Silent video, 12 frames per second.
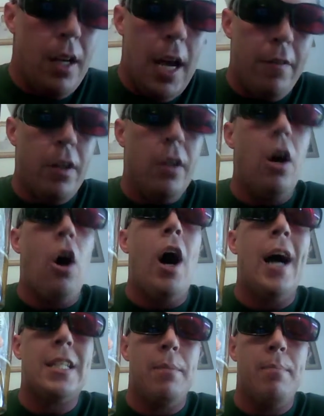have an
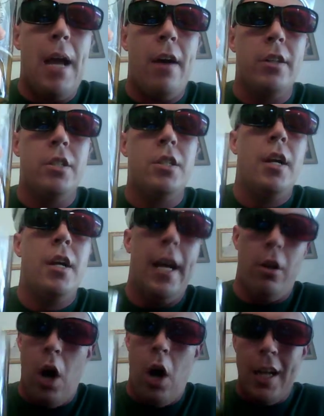awesome marriage, and
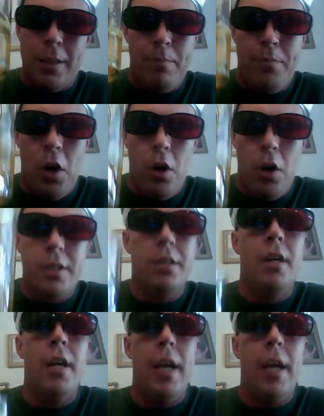they're awesome folks.